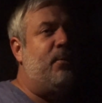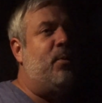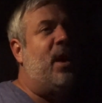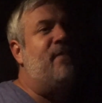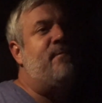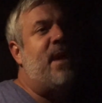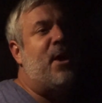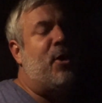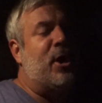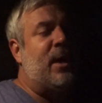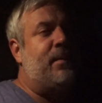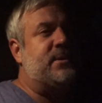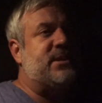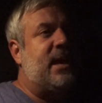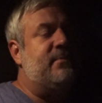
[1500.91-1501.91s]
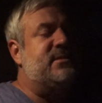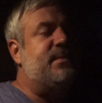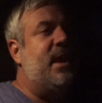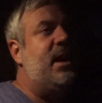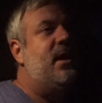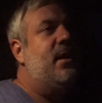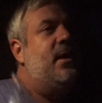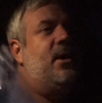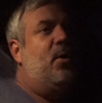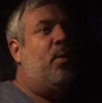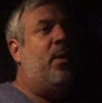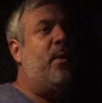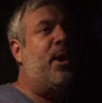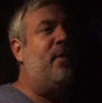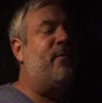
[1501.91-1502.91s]
Well, I've met her a couple times, but
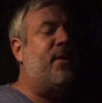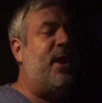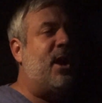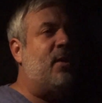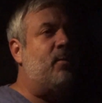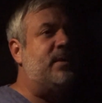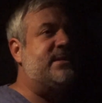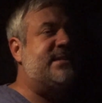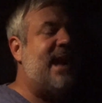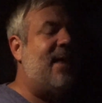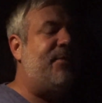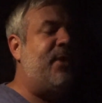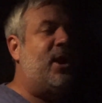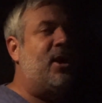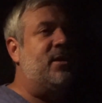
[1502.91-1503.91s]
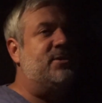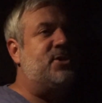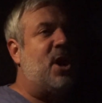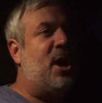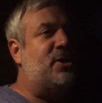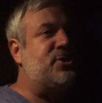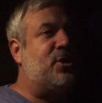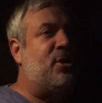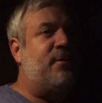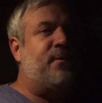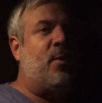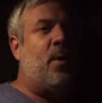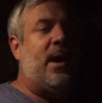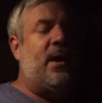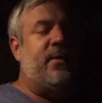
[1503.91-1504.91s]
we went over there and we sat there and talked to her
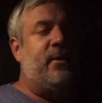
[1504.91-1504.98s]
for a while,